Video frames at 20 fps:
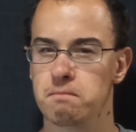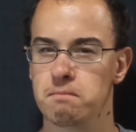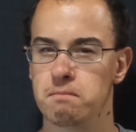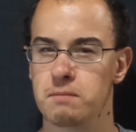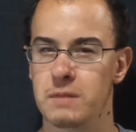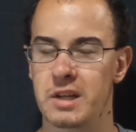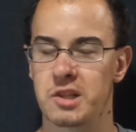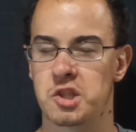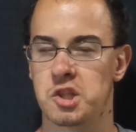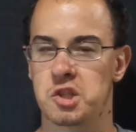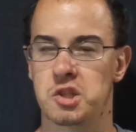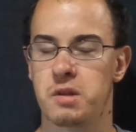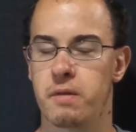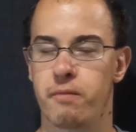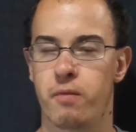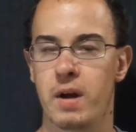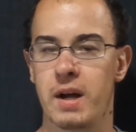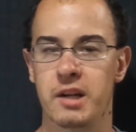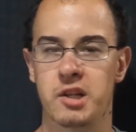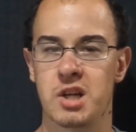That's just the
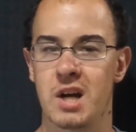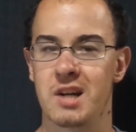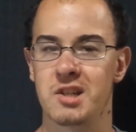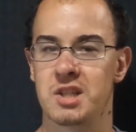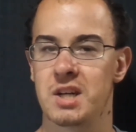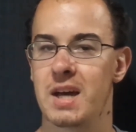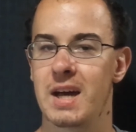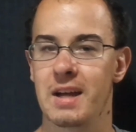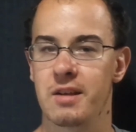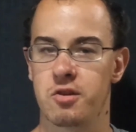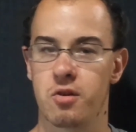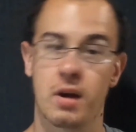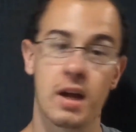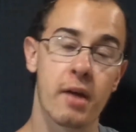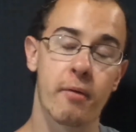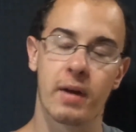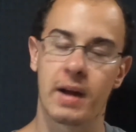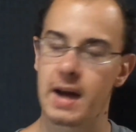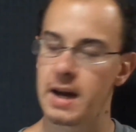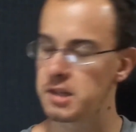franchisee answer.
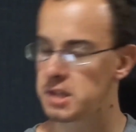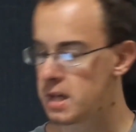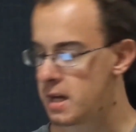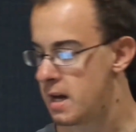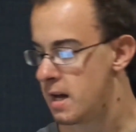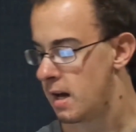Anyway, guys,